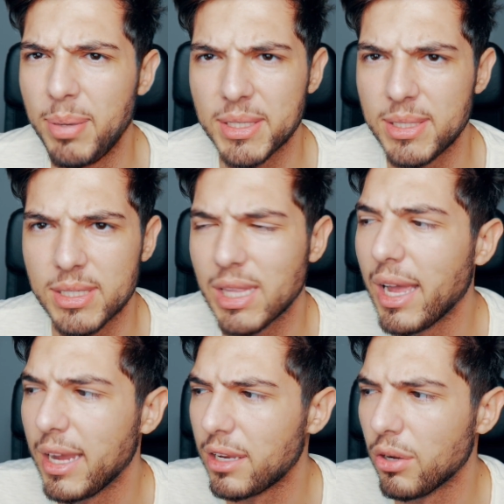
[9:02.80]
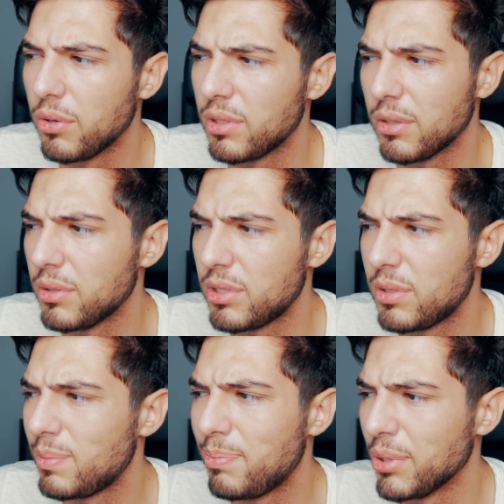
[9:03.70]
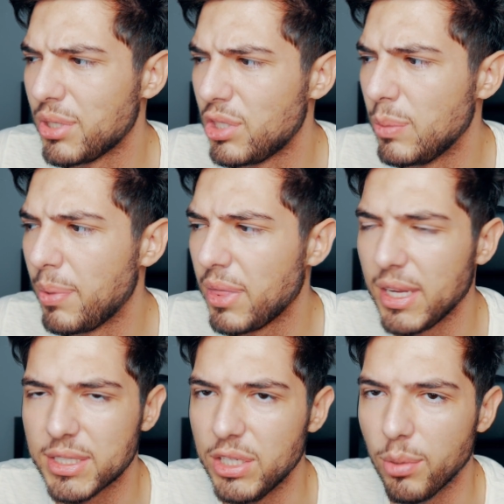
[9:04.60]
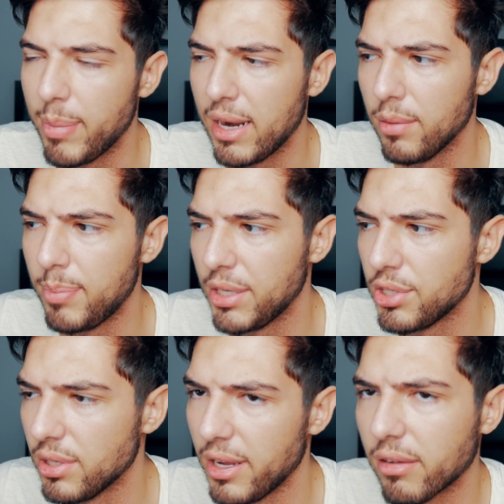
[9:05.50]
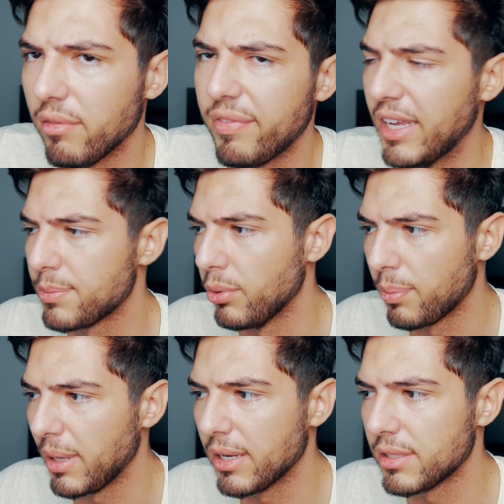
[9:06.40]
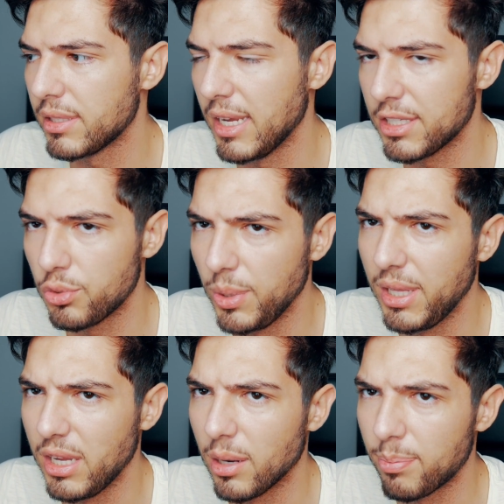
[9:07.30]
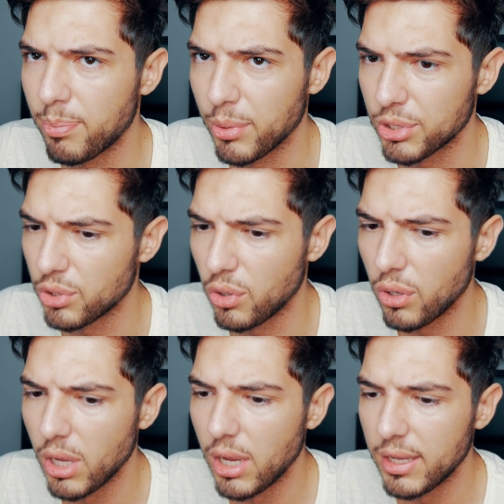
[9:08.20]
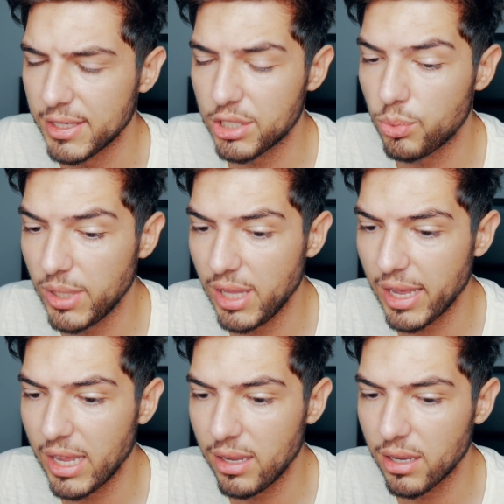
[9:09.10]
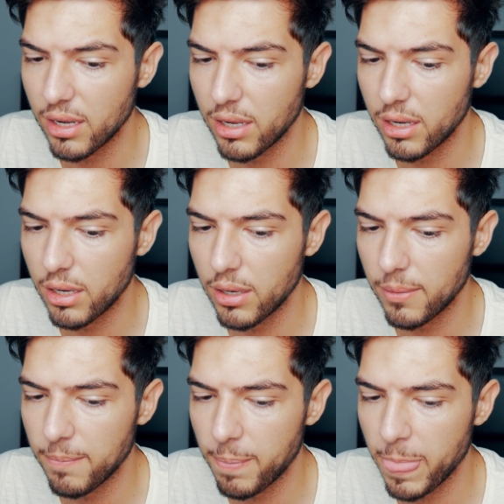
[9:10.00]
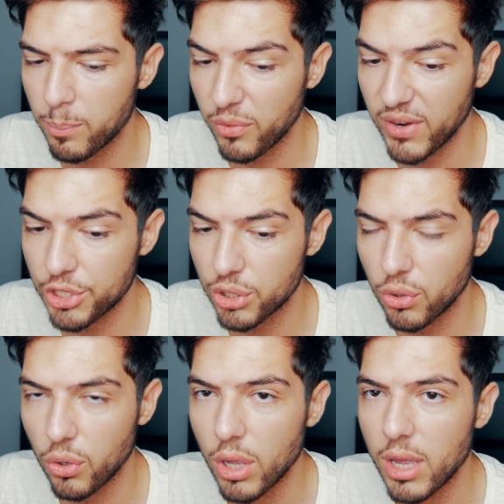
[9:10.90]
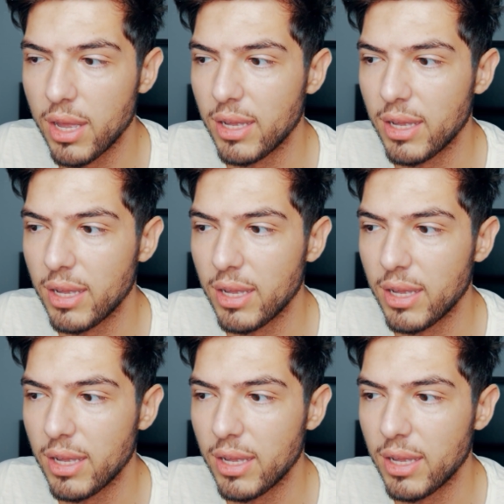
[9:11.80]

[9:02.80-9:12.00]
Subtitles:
business-like. Don't put stupid things in your banner picture like on Facebook, because it's really a personal, this is really a professional